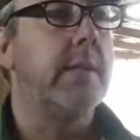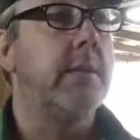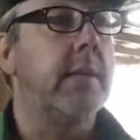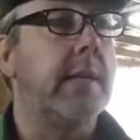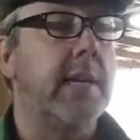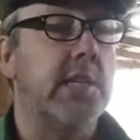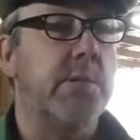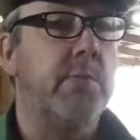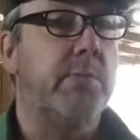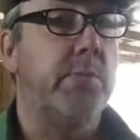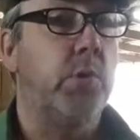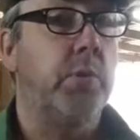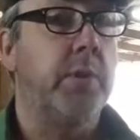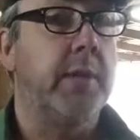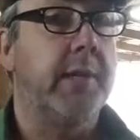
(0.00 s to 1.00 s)
So the customer
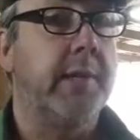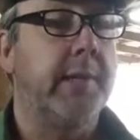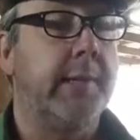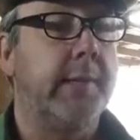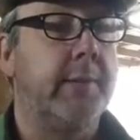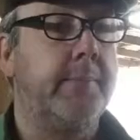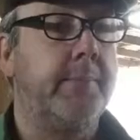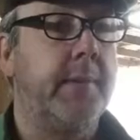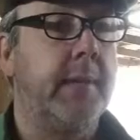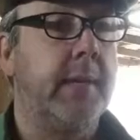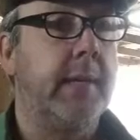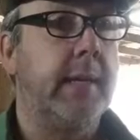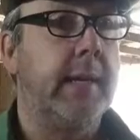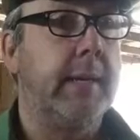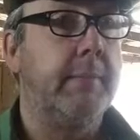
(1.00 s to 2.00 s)
bought the car
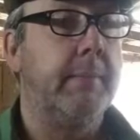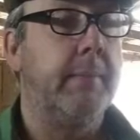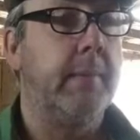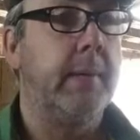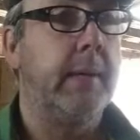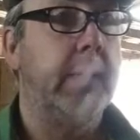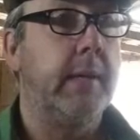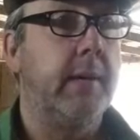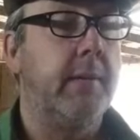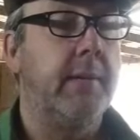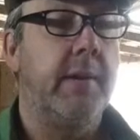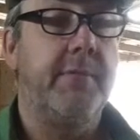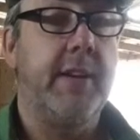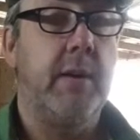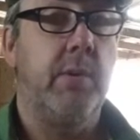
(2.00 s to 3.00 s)
um, a,
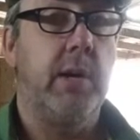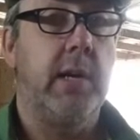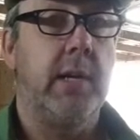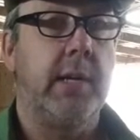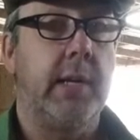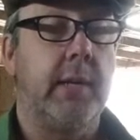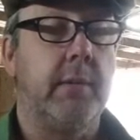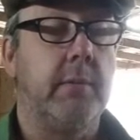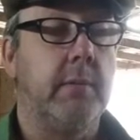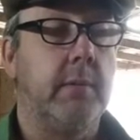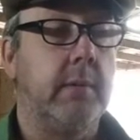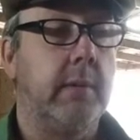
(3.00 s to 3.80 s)
a, fair while ago.